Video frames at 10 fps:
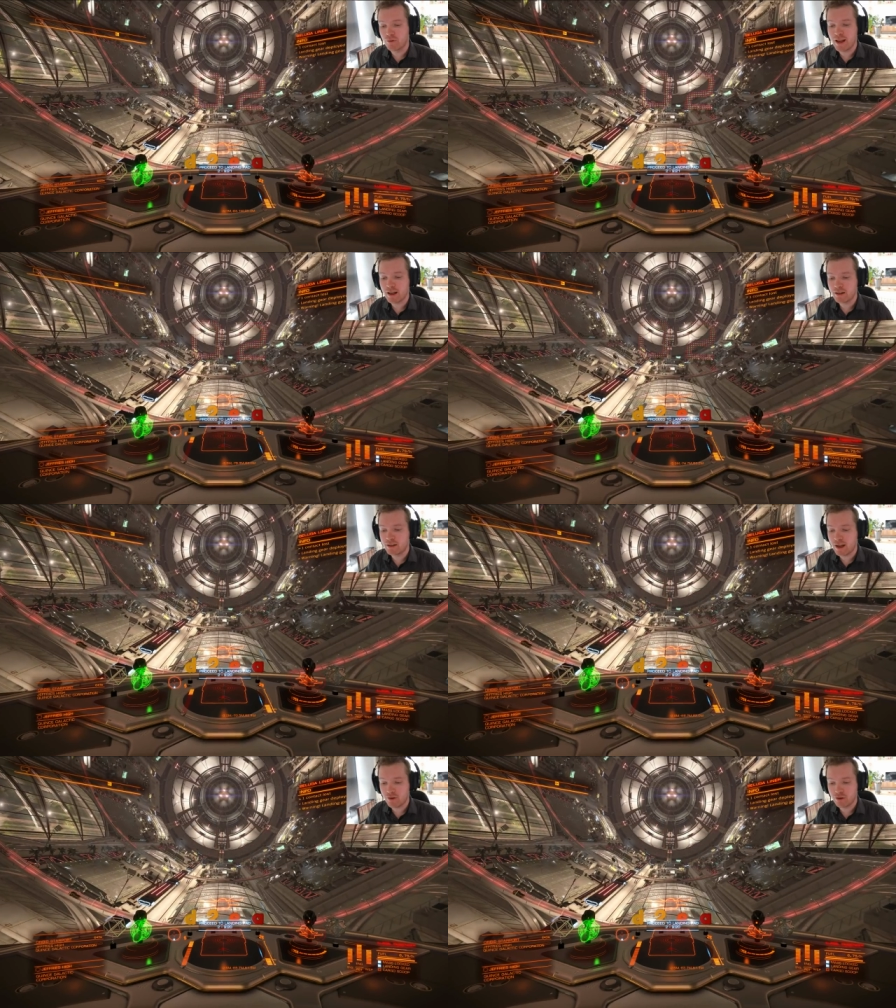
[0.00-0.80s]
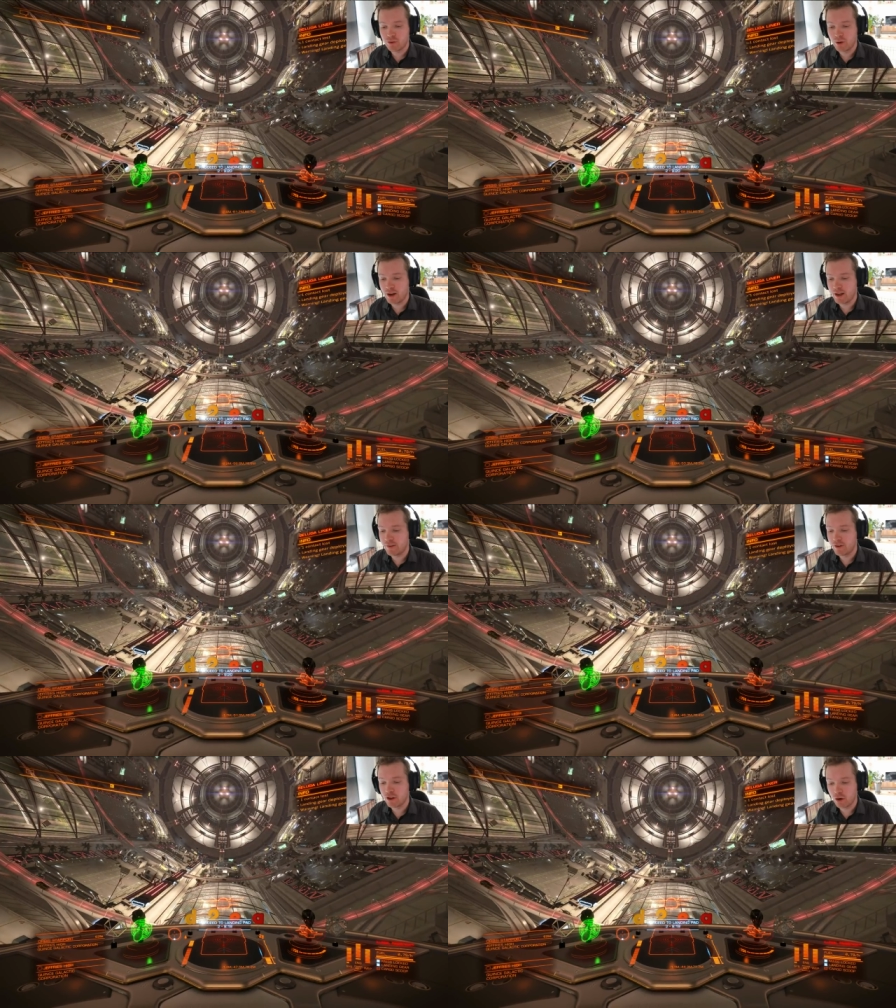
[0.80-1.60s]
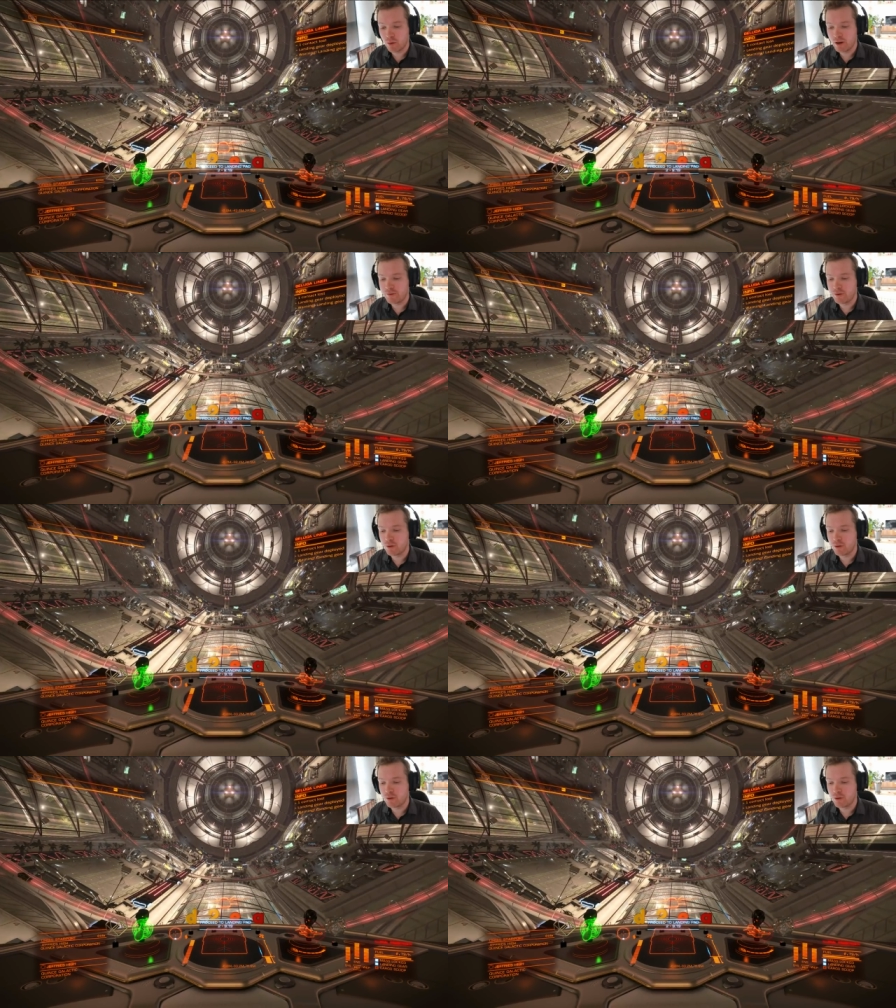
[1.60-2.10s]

rank it down to a level lower if you